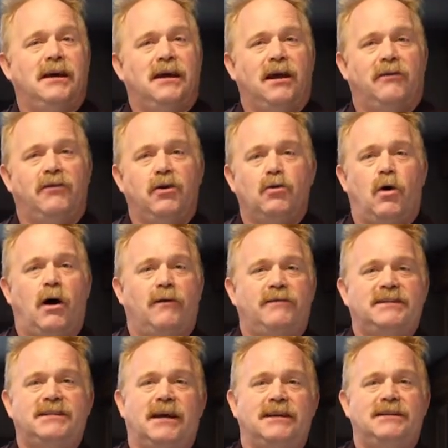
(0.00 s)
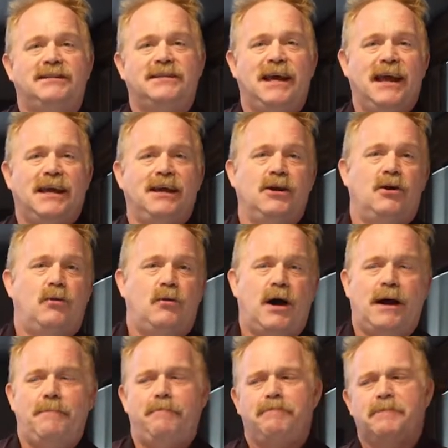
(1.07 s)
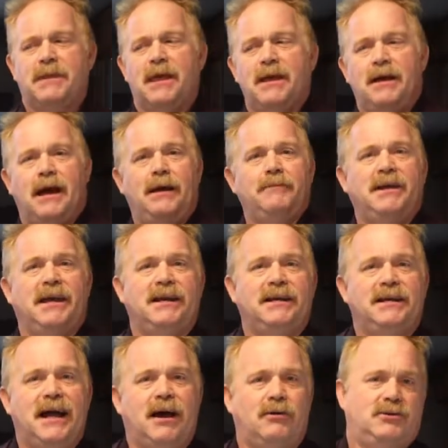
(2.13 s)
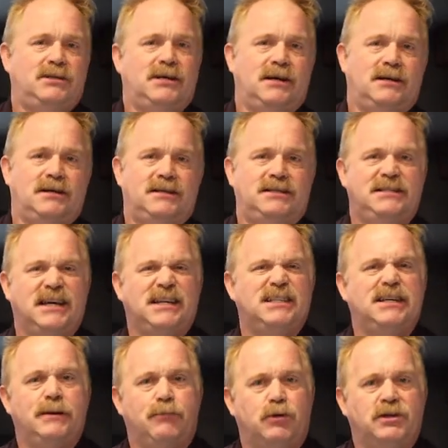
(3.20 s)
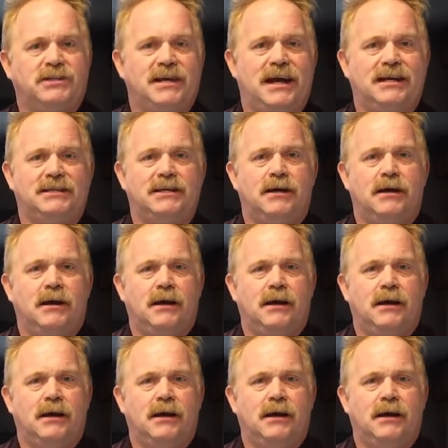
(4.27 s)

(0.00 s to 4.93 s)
If you all of a sudden say, you know what, I'm getting down to 60%.